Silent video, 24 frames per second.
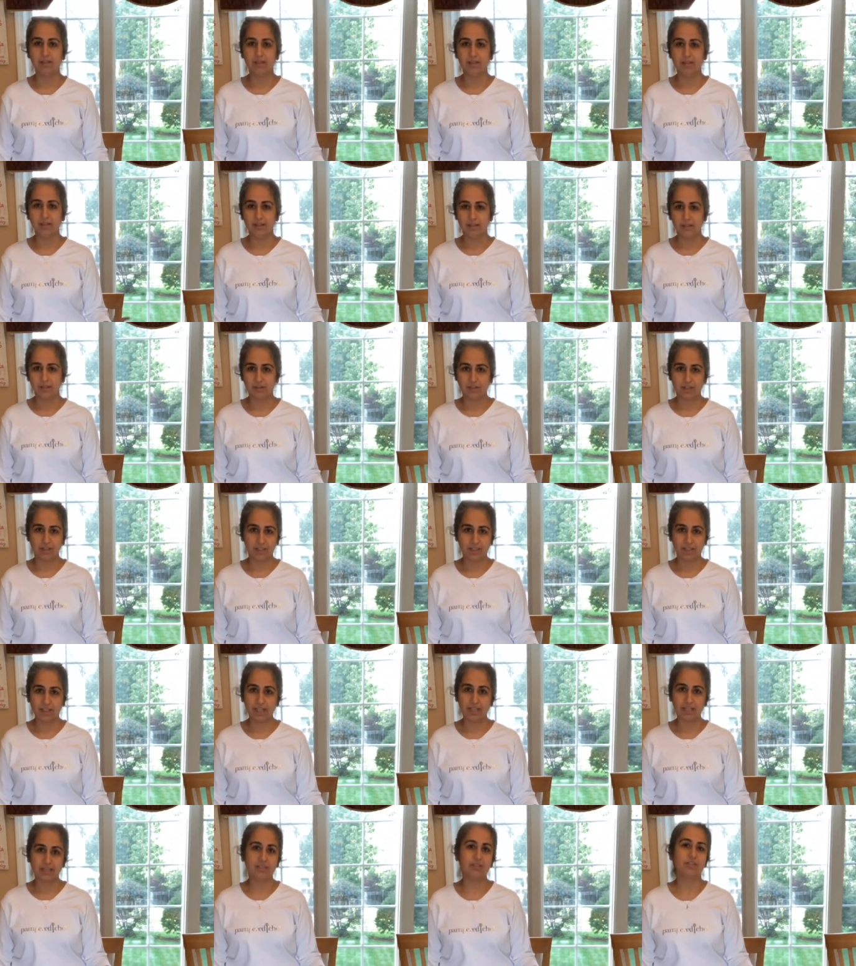They're going to
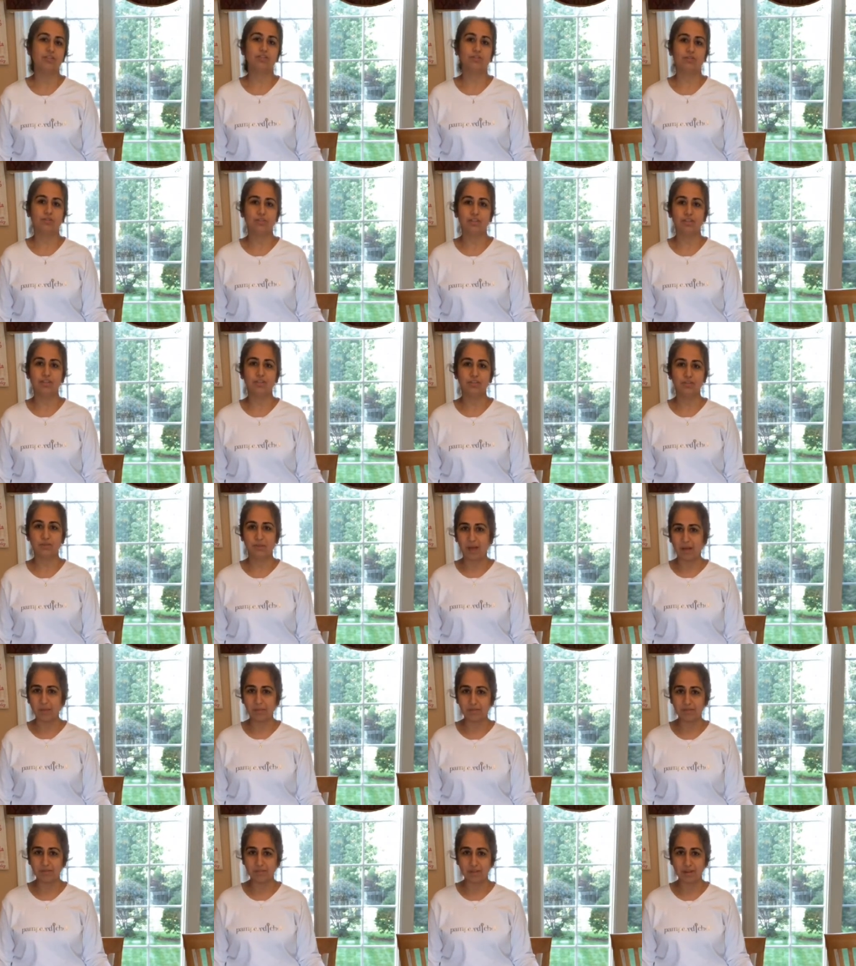get turned into
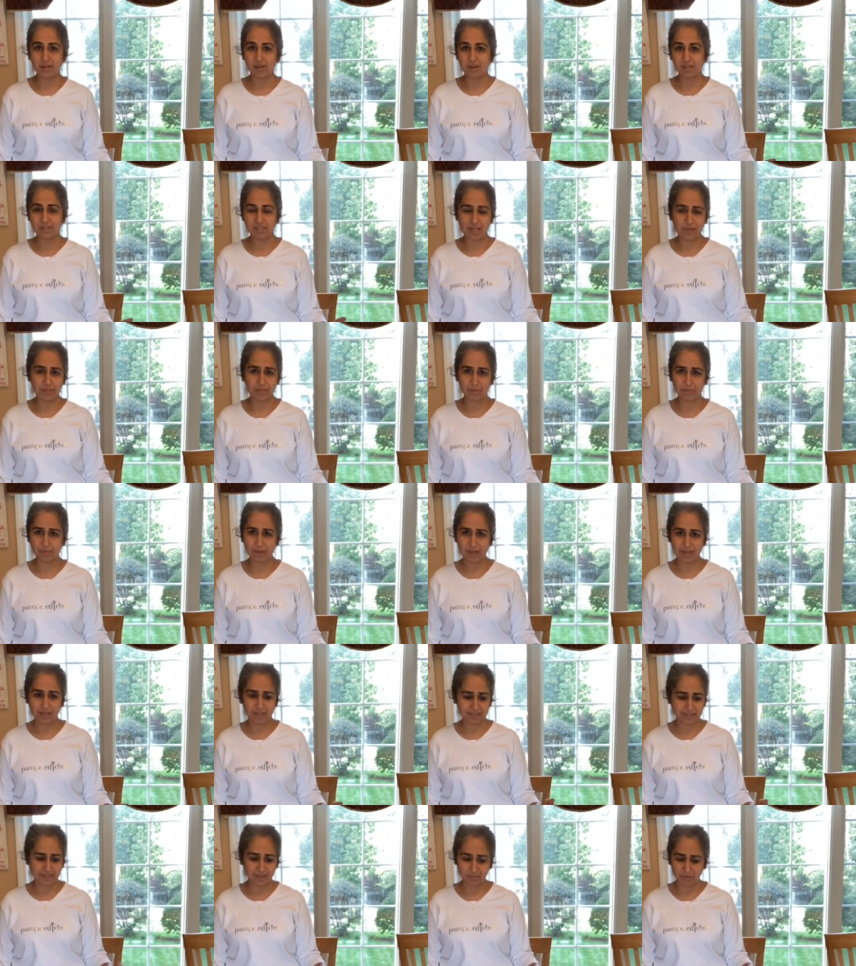applesauce, apple
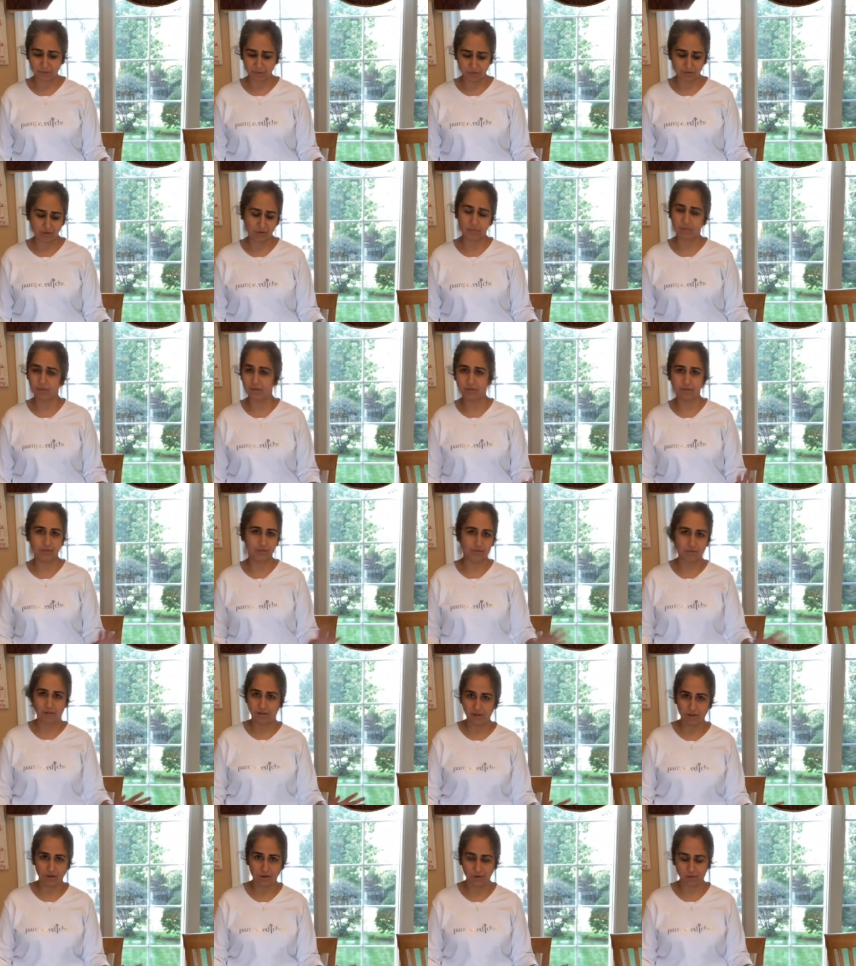pies, apple crumble,
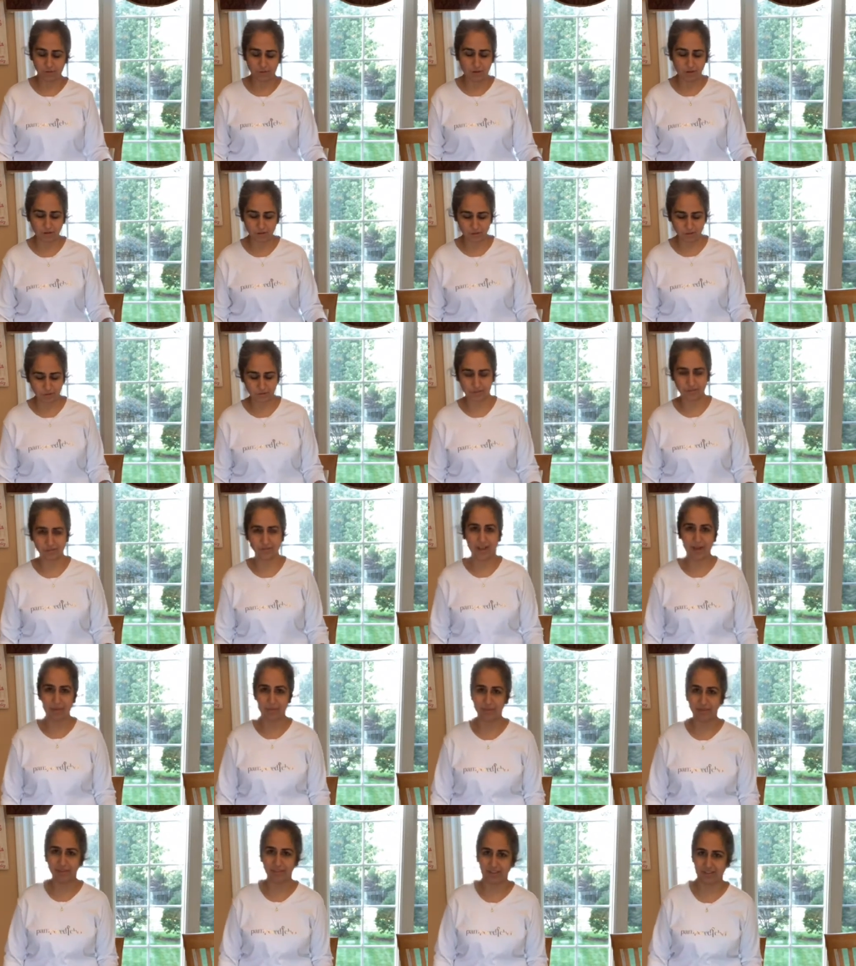all sorts of
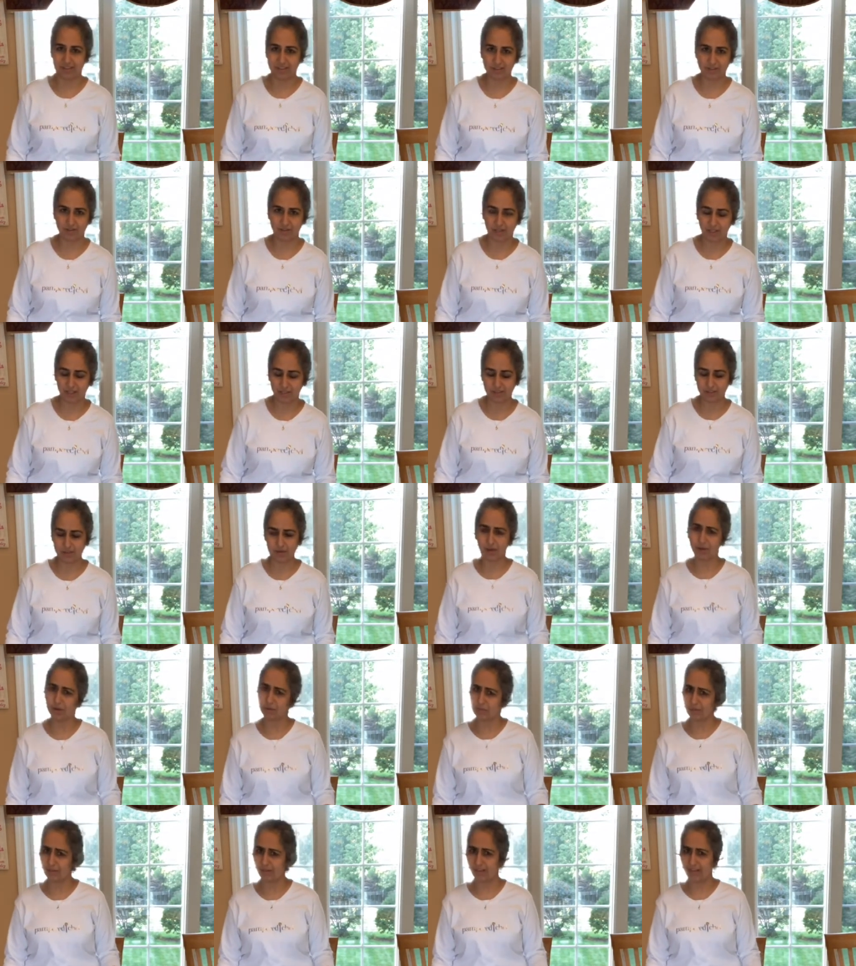apple things, right? So I
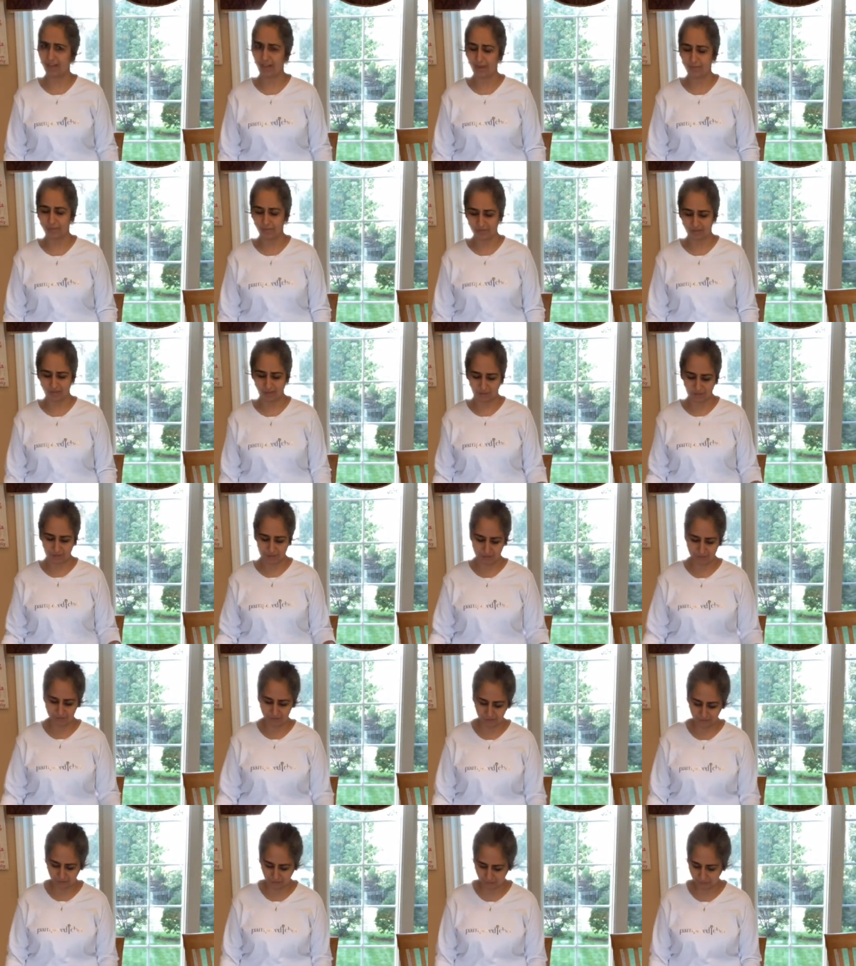hope you like apples. Let me know
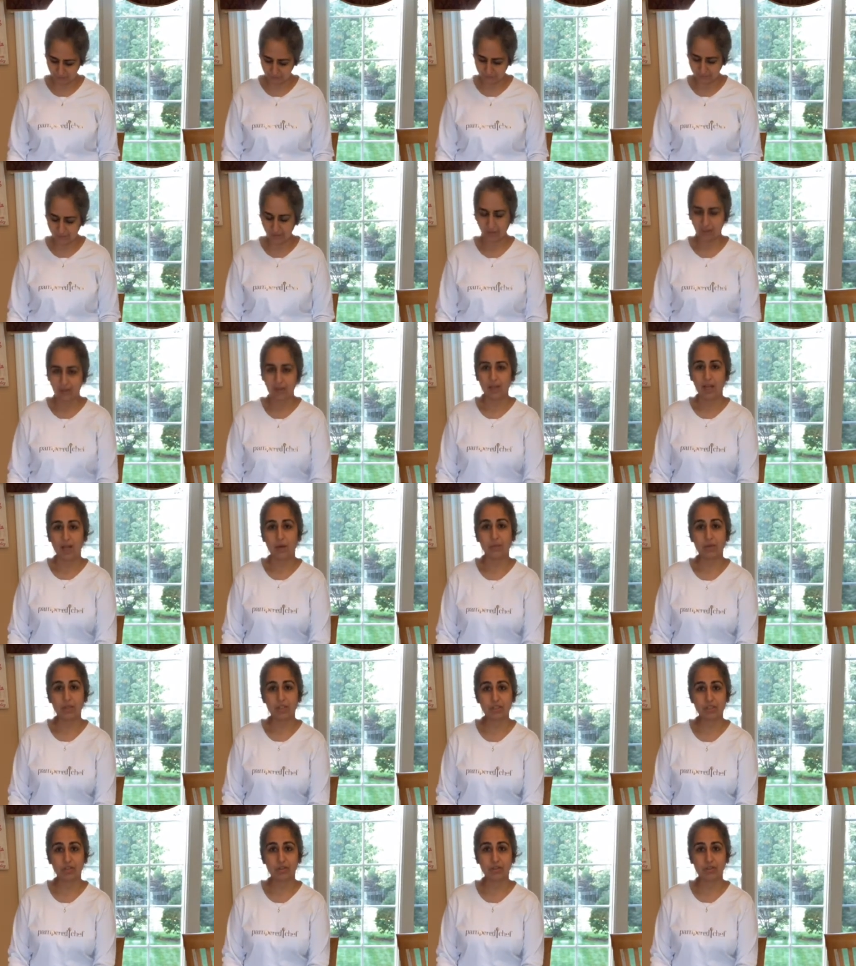if you do. I
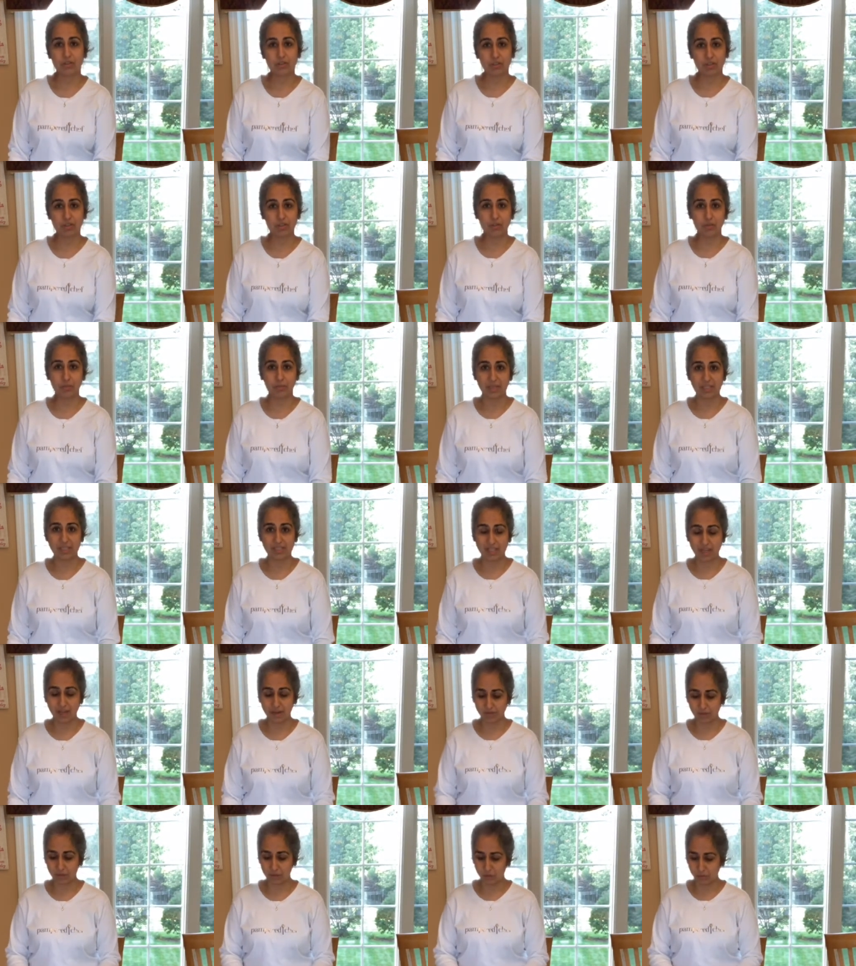want to show you two
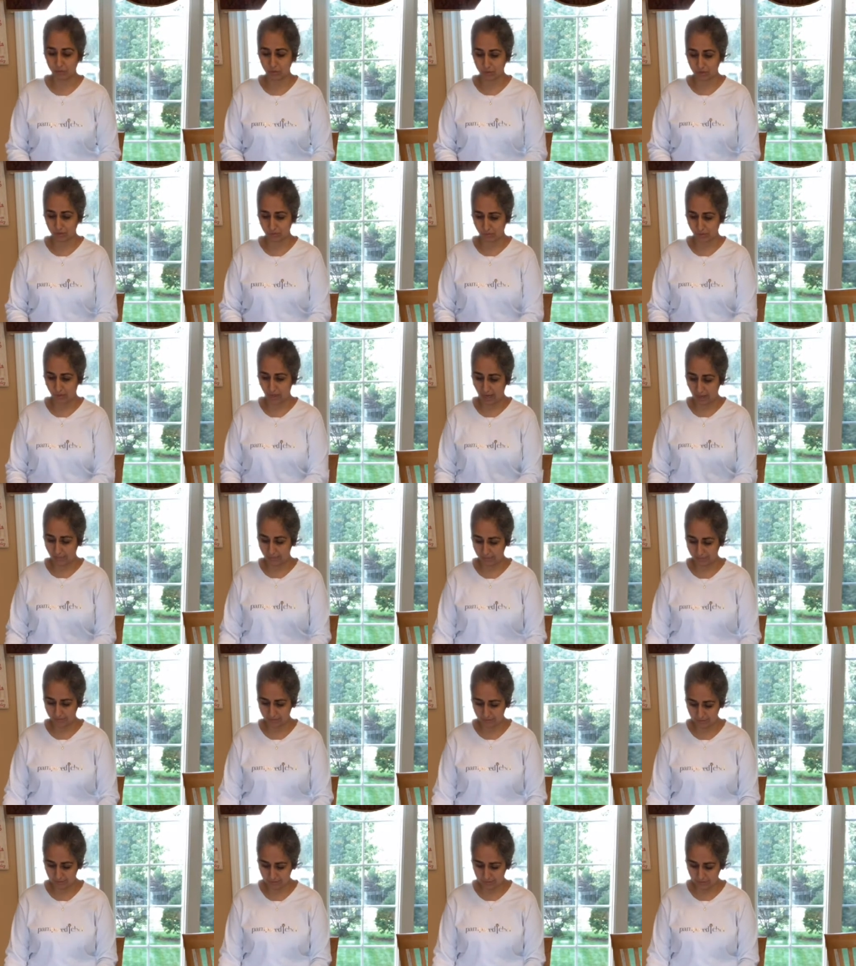must-have tools for
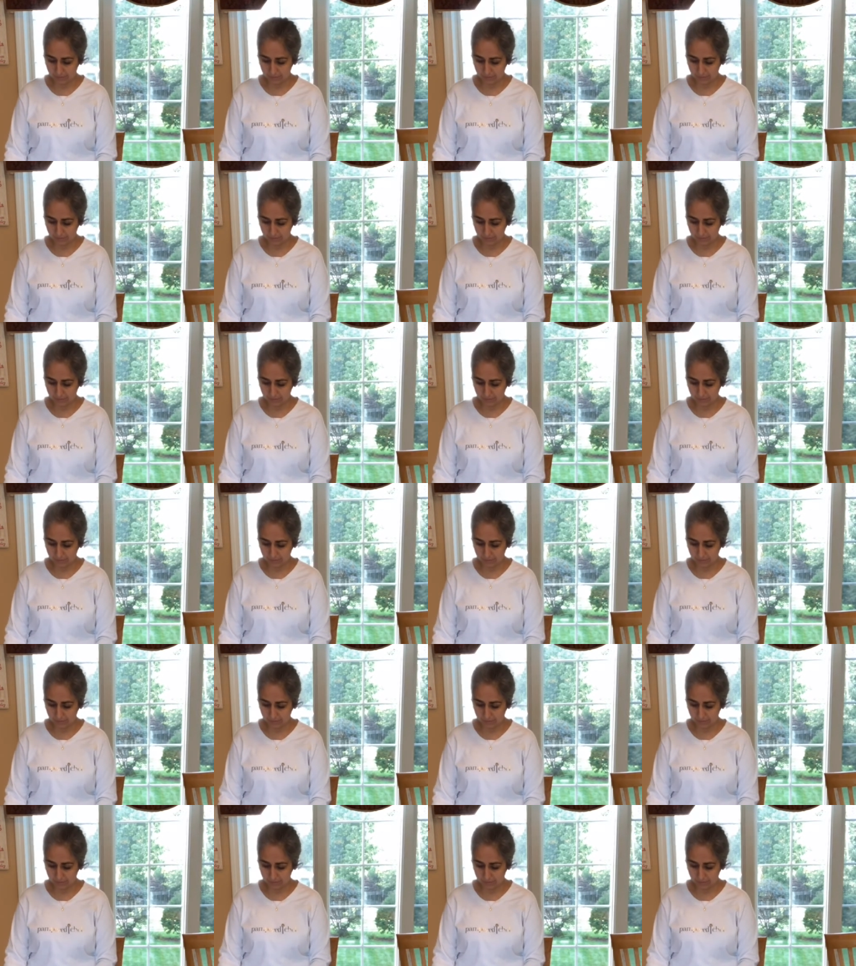apples.